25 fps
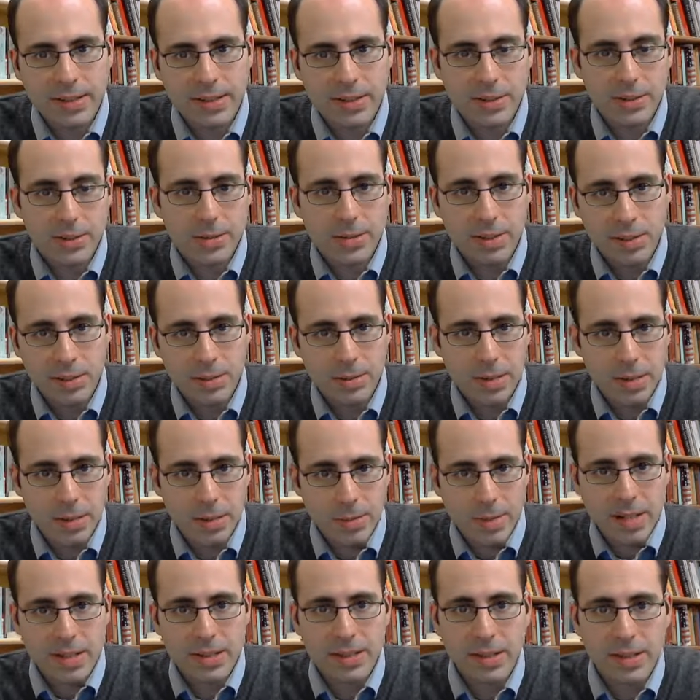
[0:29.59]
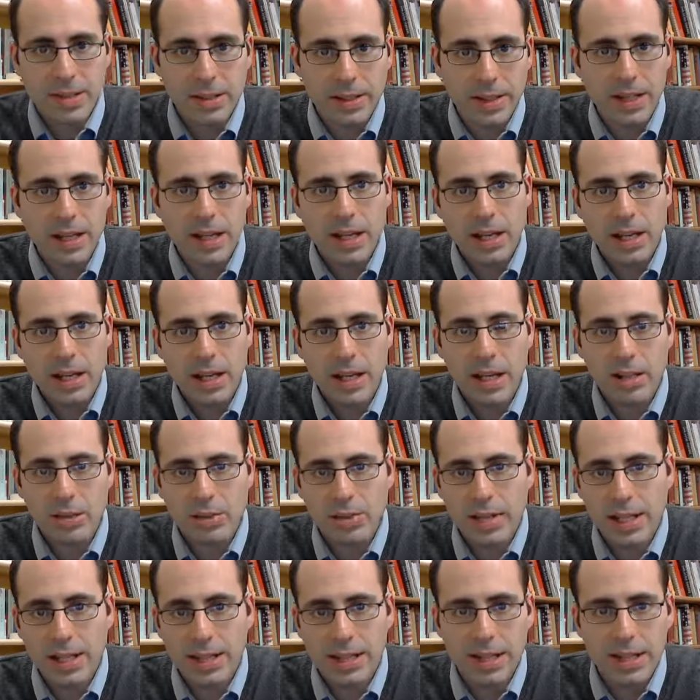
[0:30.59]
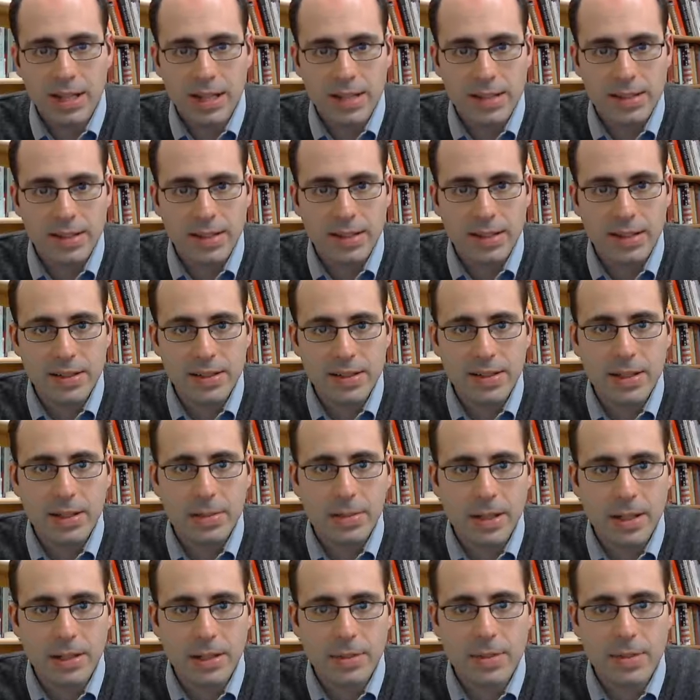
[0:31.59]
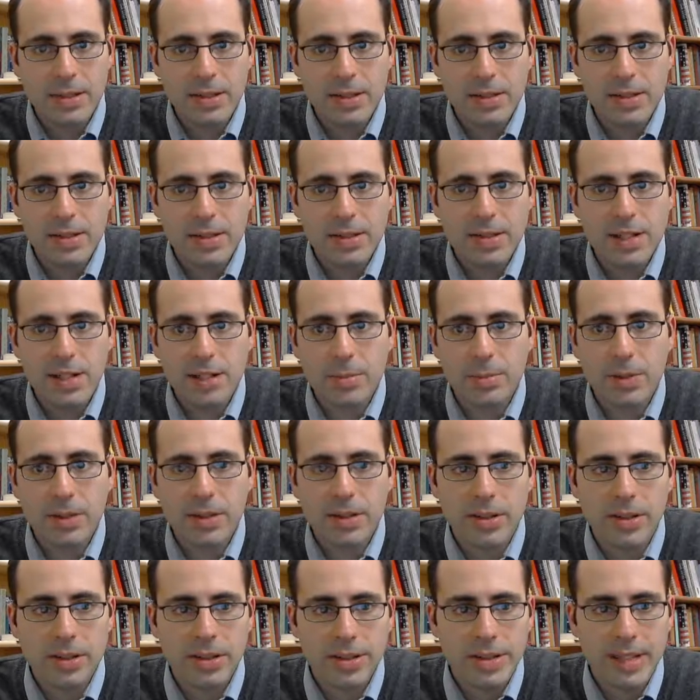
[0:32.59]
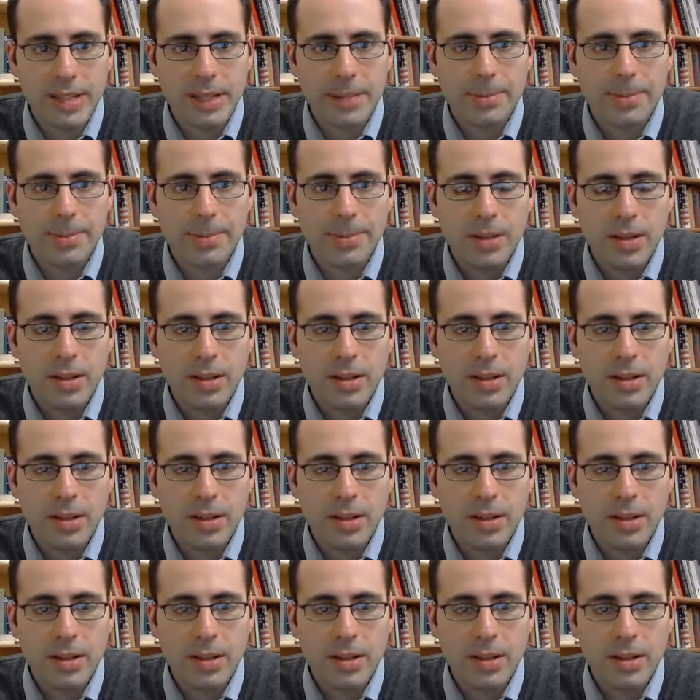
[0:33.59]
So it's basically how to write that essay that's coming up on the second part of the exam.